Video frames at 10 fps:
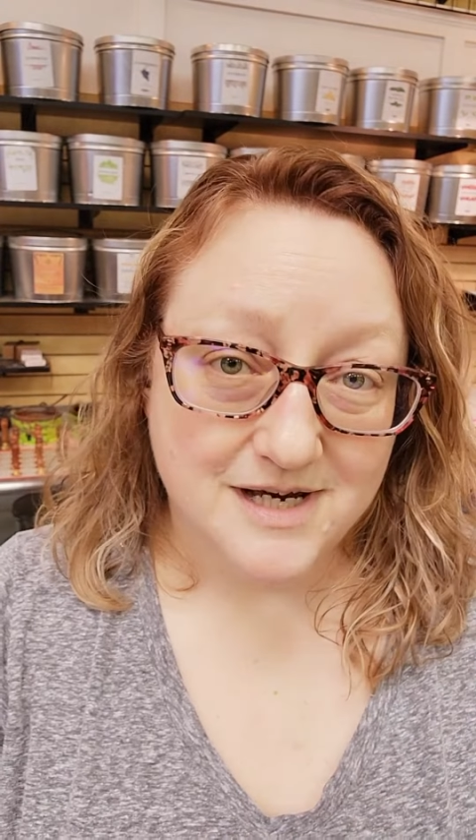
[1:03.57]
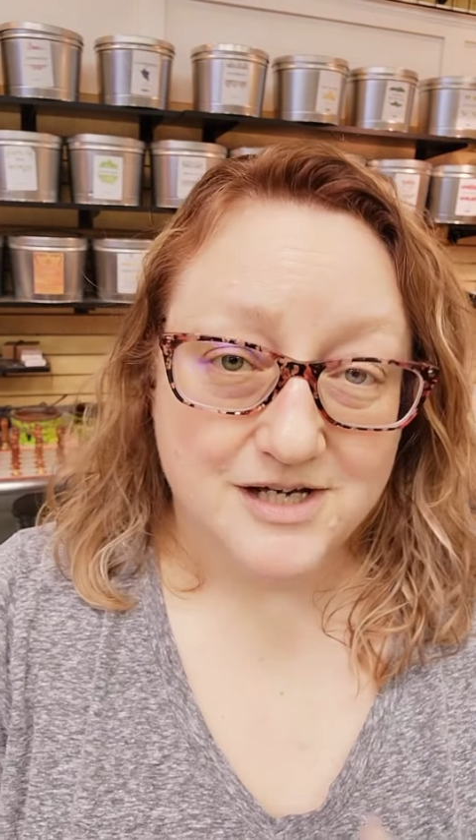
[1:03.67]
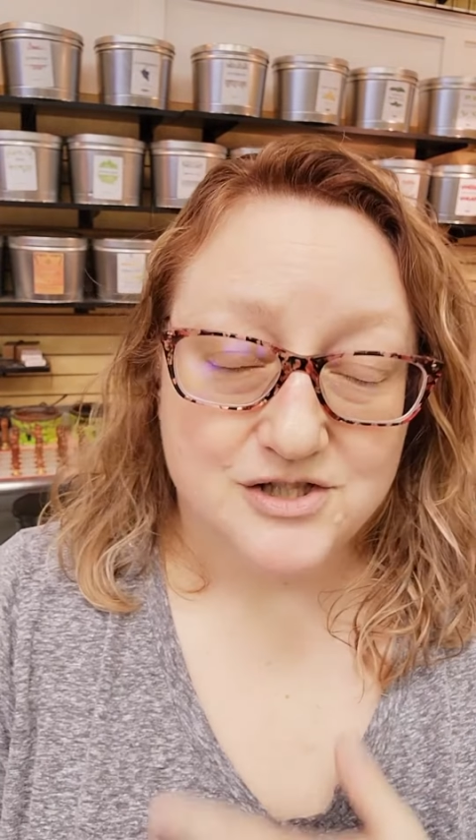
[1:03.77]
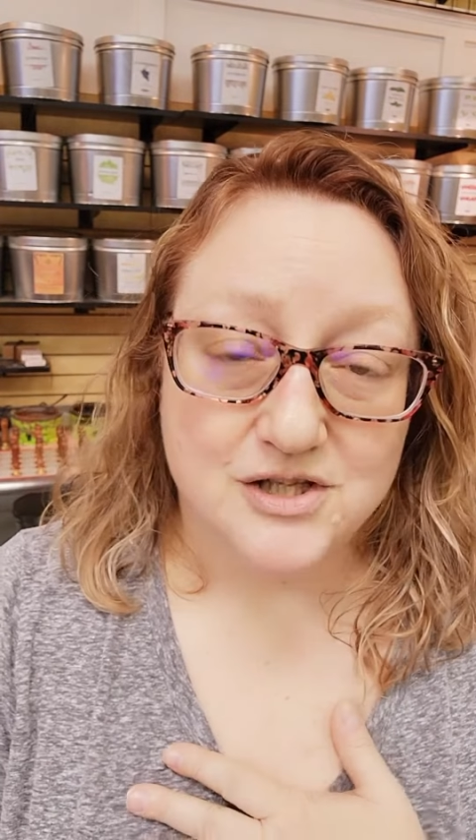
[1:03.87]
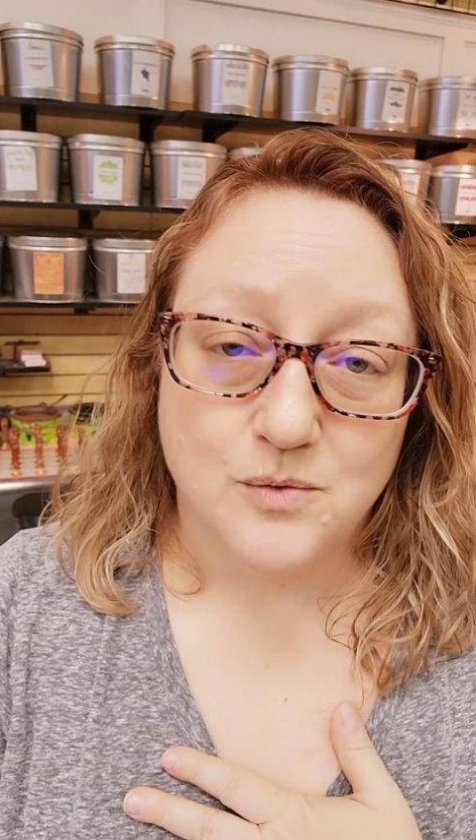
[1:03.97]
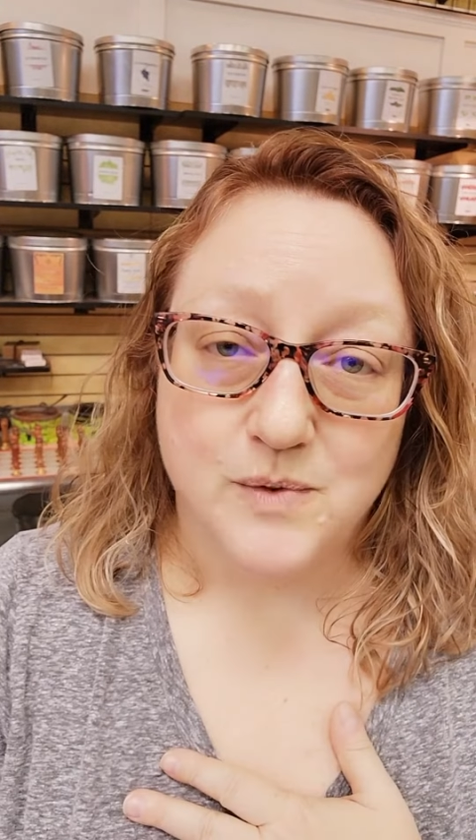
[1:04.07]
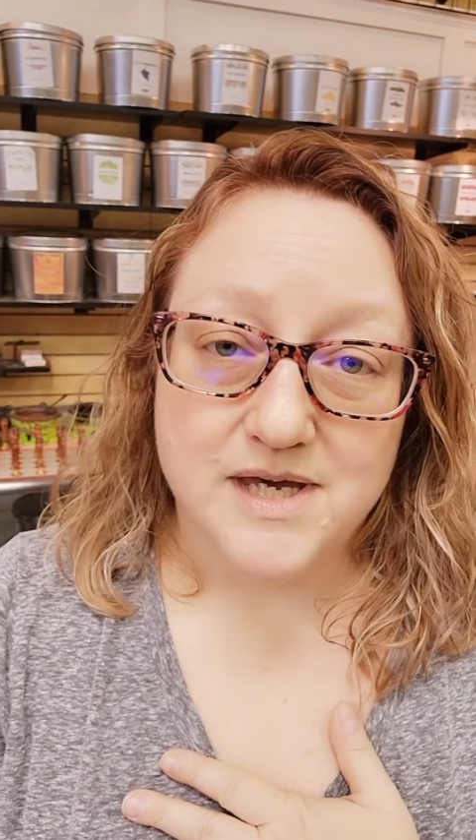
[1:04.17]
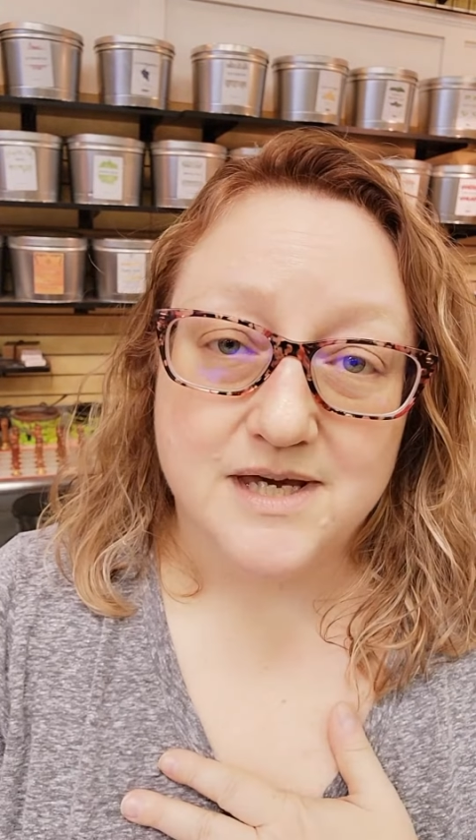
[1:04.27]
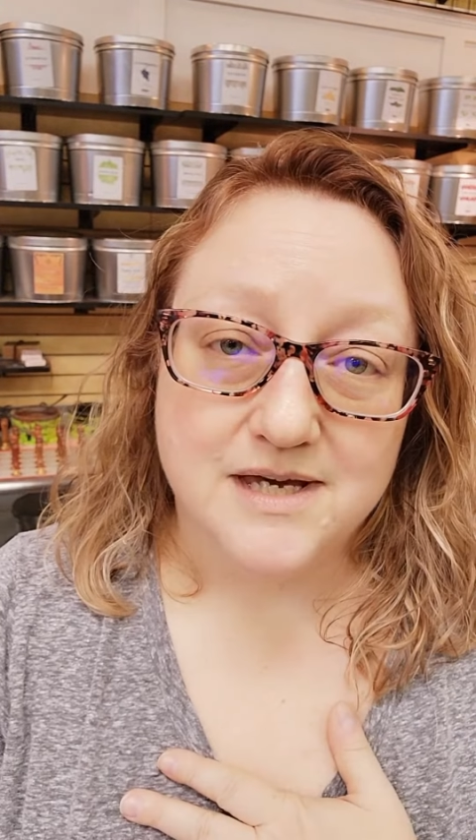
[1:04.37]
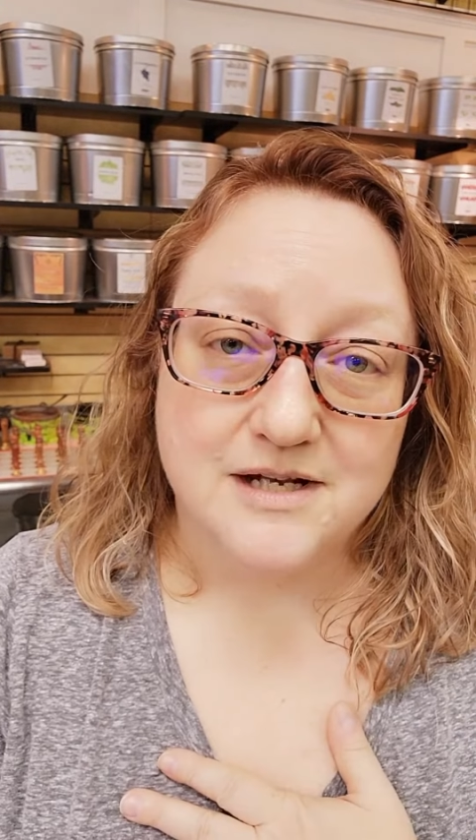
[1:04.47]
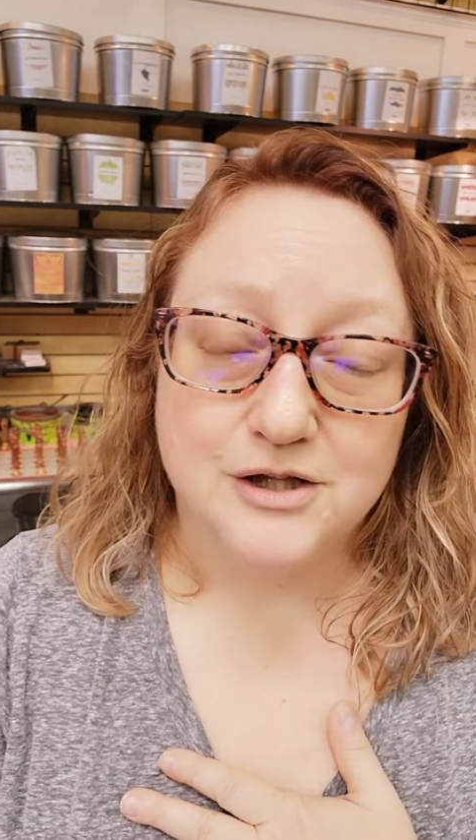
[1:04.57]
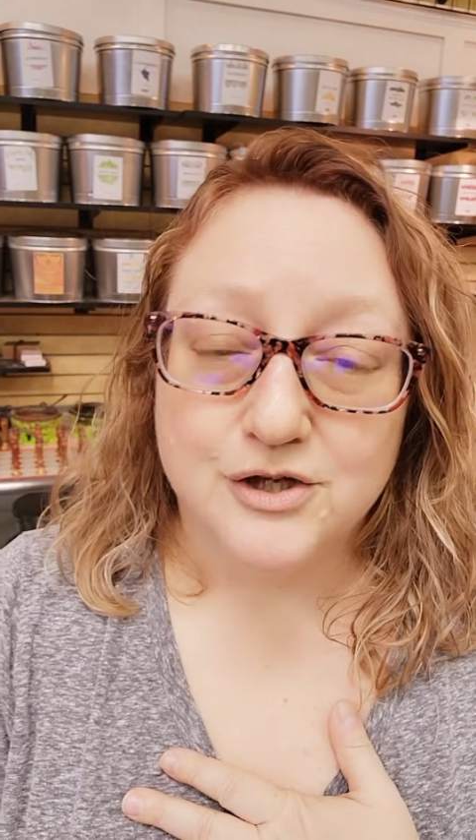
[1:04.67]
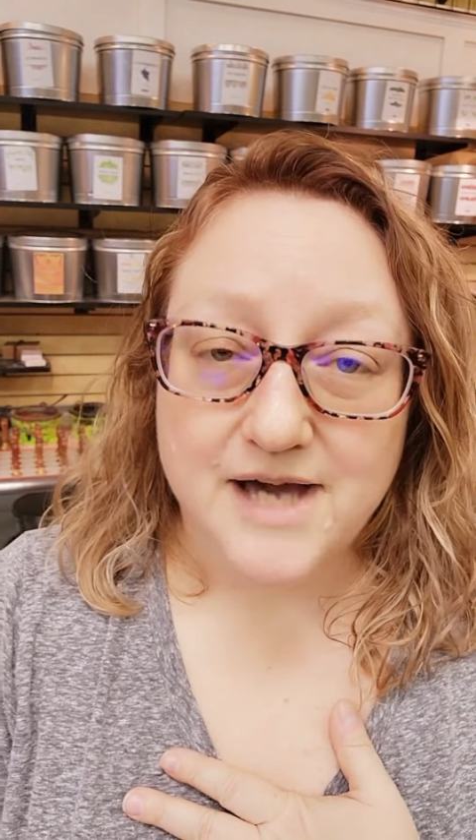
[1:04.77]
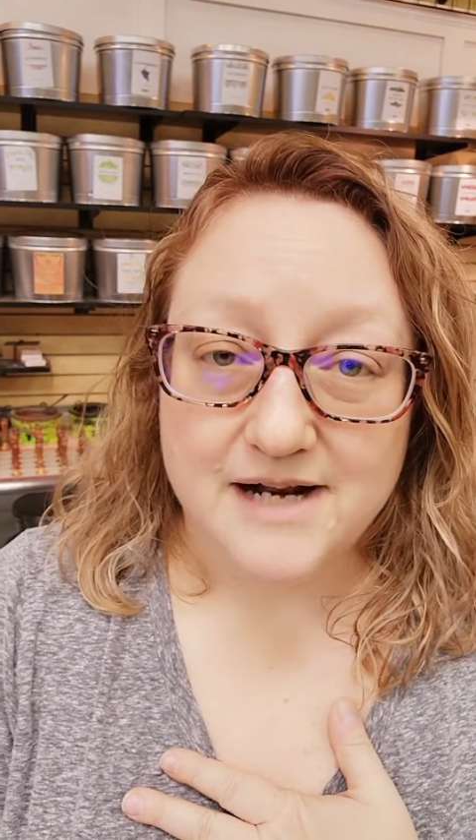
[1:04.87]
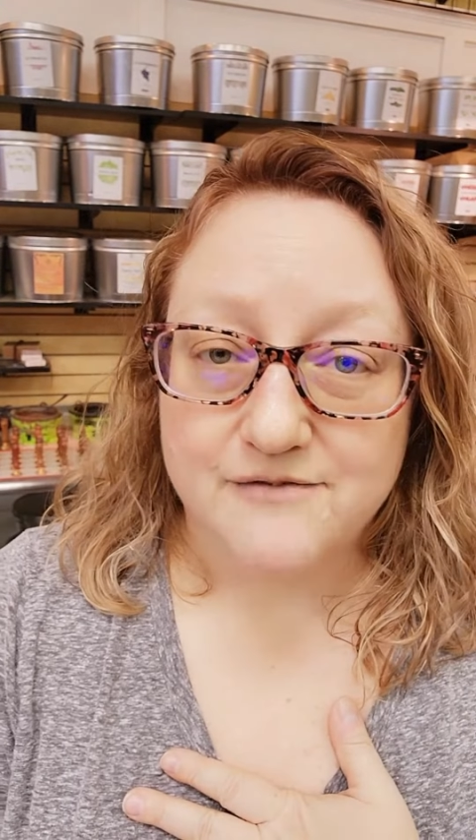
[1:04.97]
so that we can
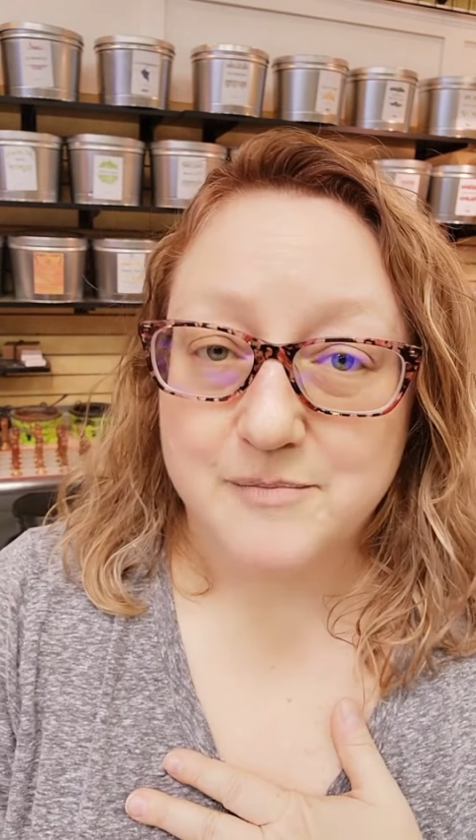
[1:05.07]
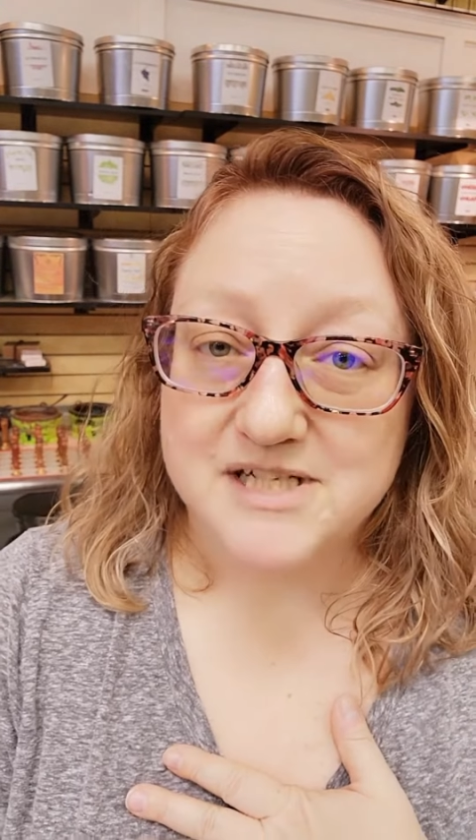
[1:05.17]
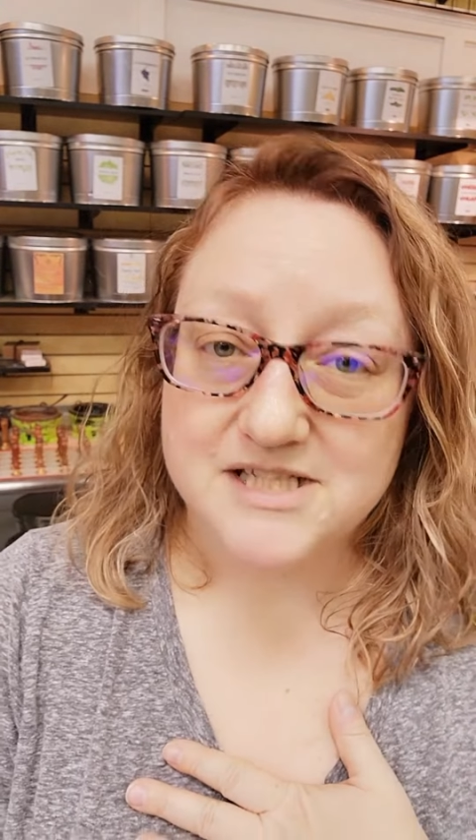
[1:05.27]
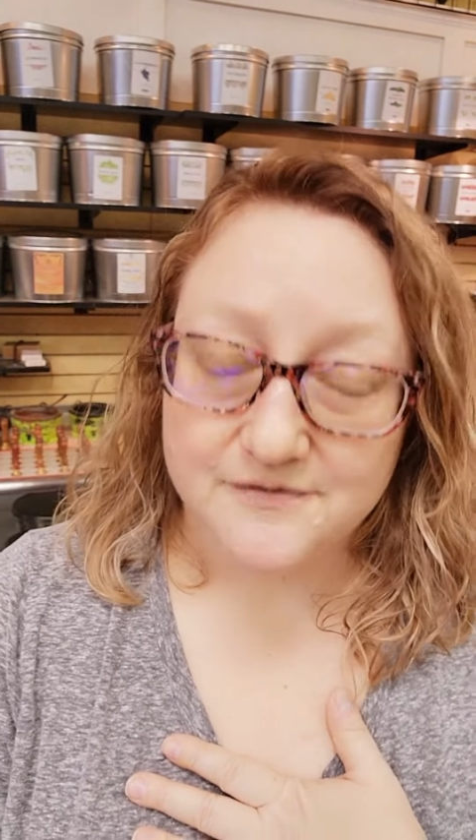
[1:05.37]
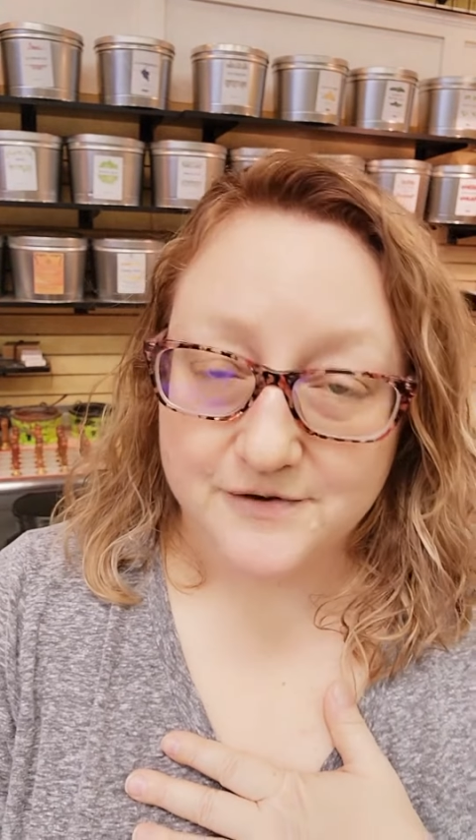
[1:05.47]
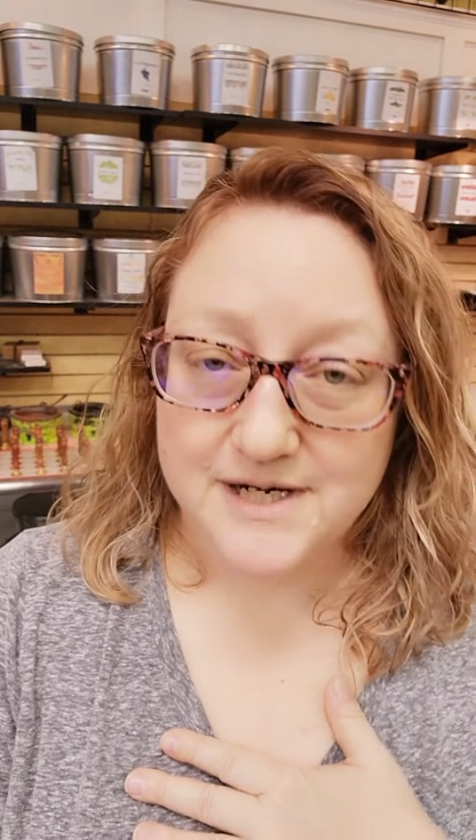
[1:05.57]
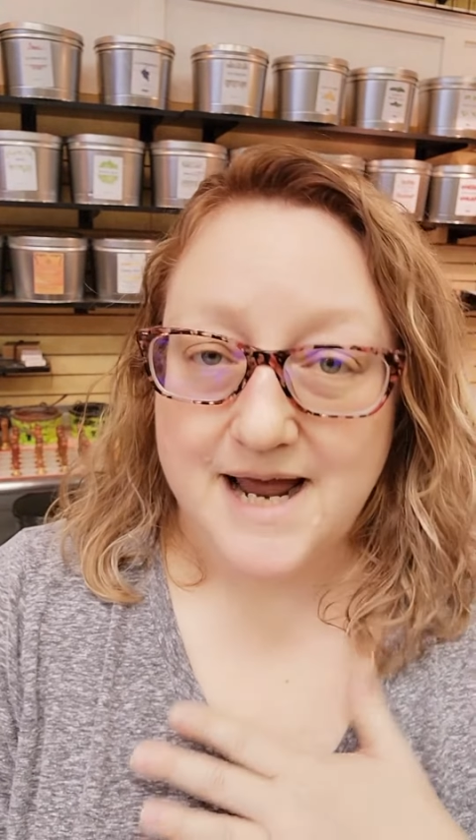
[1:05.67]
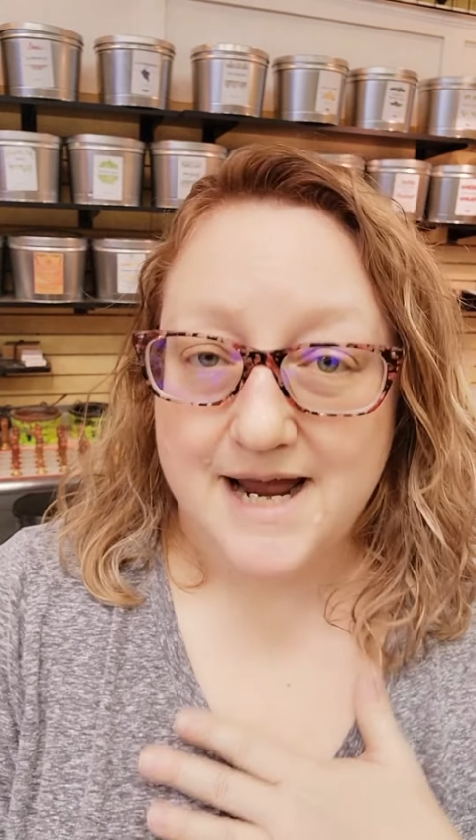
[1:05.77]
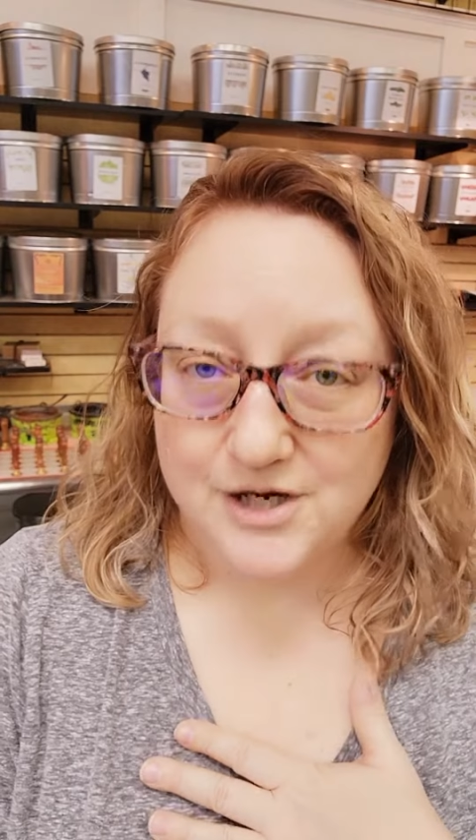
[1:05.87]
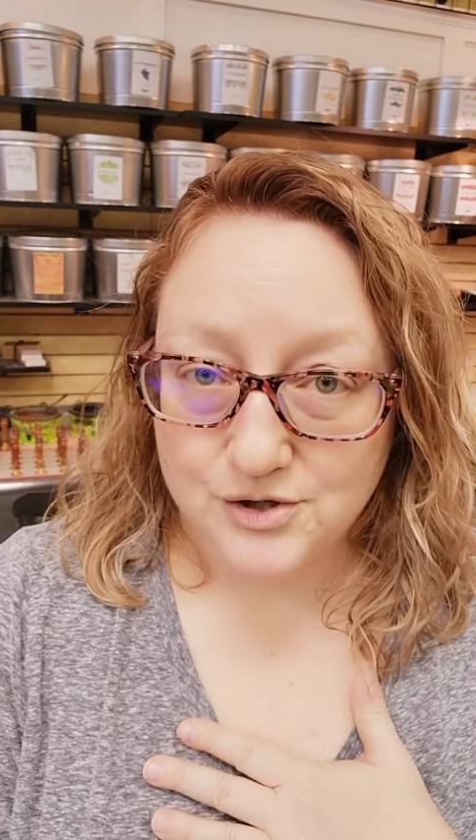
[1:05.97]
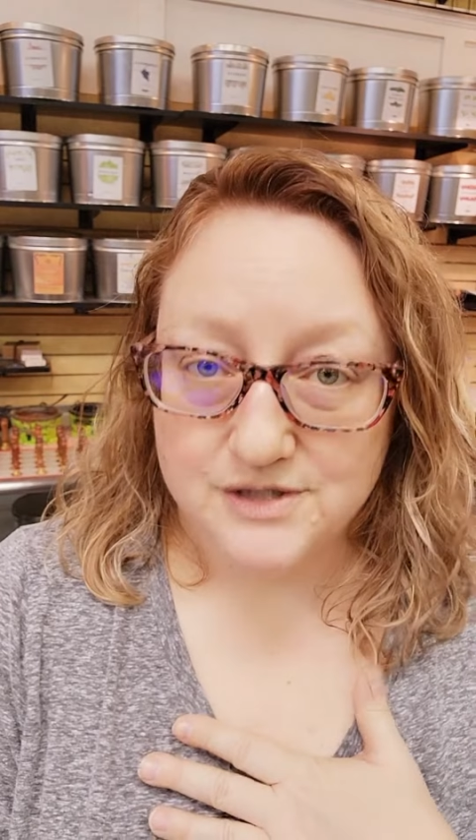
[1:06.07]
look at it from a different angle,